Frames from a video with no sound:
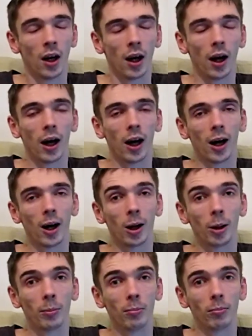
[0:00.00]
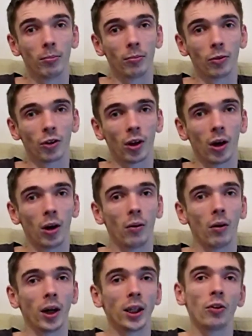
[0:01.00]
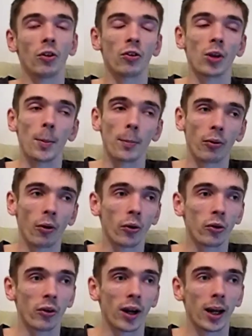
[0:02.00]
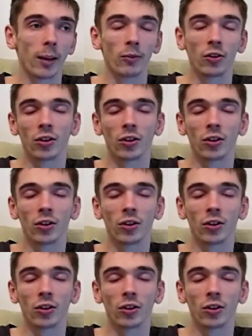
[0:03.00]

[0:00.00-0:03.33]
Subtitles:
So I used a certain program